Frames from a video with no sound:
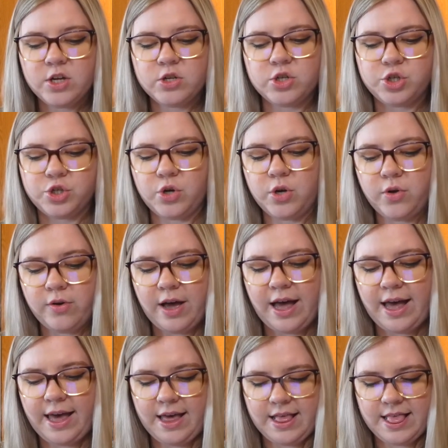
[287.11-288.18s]
to show you
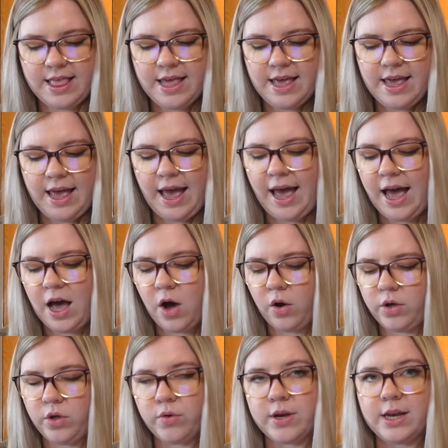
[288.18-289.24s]
guys how
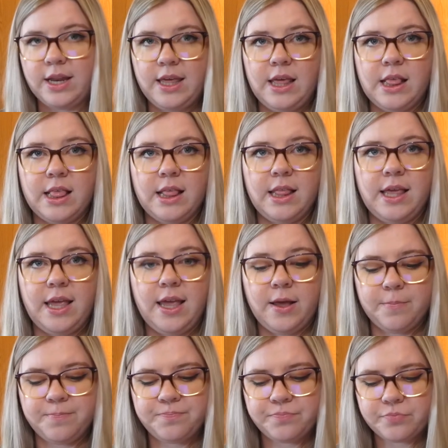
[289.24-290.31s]
you can
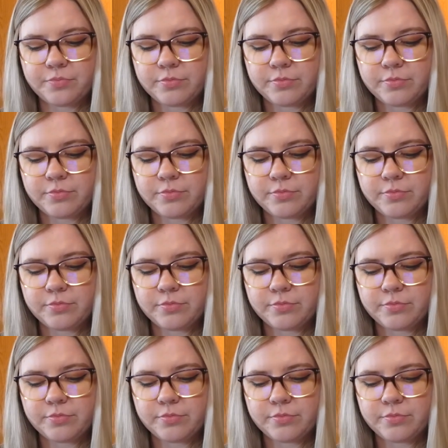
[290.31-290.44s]
easily